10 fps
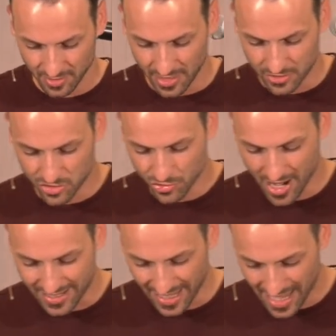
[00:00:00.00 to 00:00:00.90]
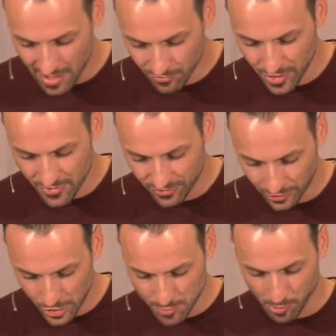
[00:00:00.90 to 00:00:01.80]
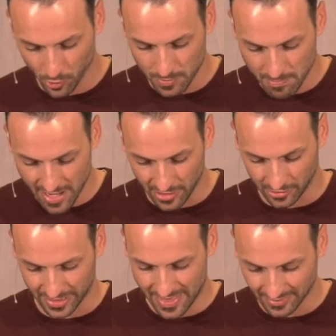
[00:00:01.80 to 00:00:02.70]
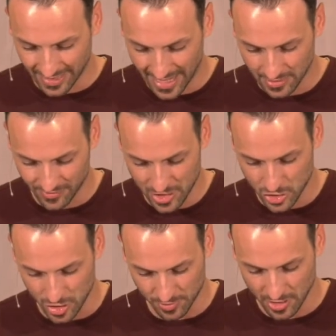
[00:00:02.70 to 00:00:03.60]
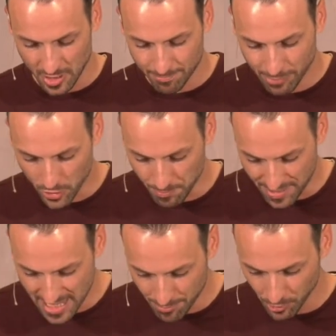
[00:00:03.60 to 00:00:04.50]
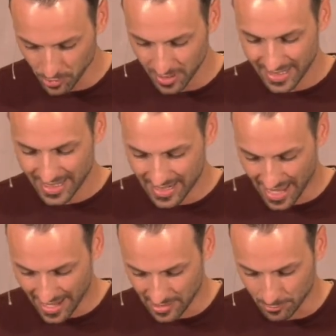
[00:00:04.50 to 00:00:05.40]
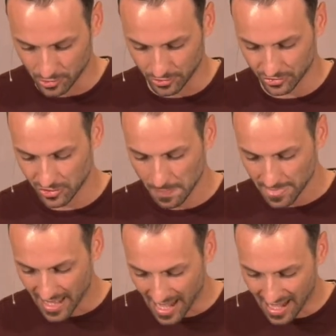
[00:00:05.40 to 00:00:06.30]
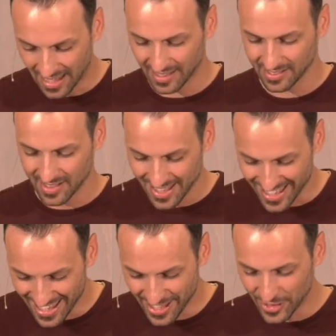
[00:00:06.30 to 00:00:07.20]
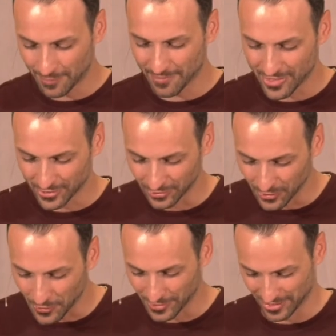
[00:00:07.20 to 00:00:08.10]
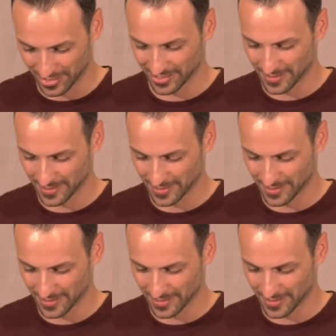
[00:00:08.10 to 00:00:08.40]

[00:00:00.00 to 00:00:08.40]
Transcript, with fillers: and strike every firstborn male in the land of Egypt, both people and animals. I am the Lord.